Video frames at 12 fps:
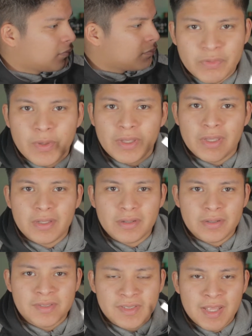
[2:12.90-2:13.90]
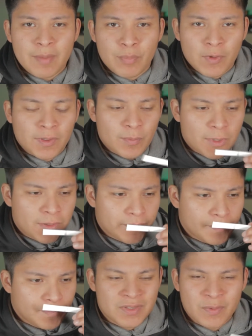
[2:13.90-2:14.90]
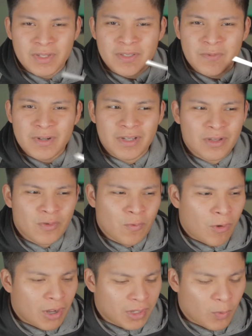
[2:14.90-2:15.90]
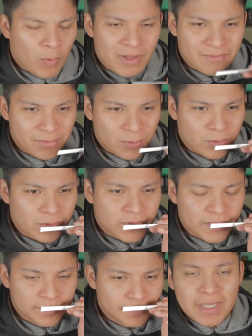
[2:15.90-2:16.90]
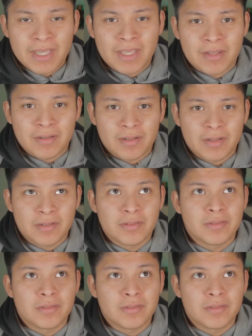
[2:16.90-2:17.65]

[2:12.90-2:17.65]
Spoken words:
So I get a slight bergamot, as well as very aquatic white florals, and